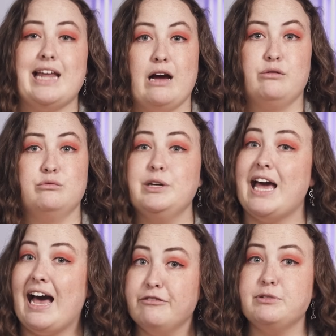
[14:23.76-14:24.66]
Now, we
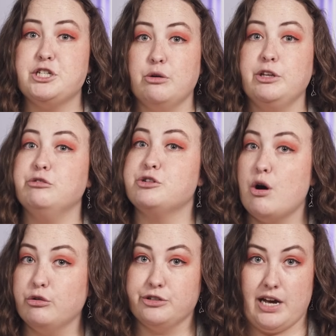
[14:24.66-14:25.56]
have been showing you
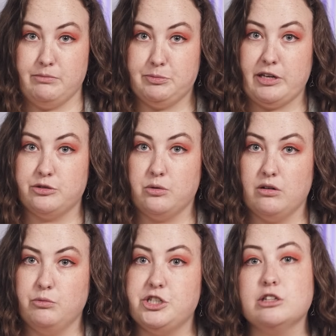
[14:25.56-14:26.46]
total TimeSpy
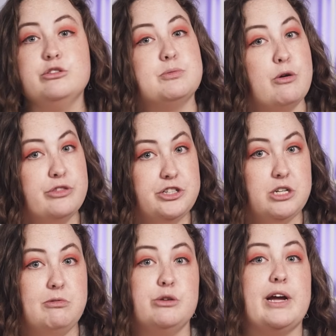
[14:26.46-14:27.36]
score, which includes both the
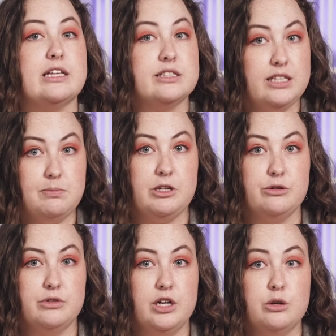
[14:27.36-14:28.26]
G P U and C P
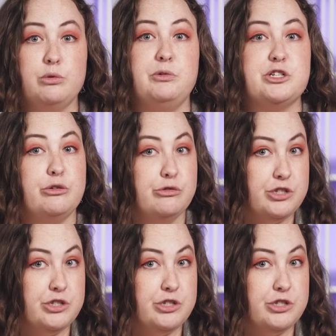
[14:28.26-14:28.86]
U. When we show you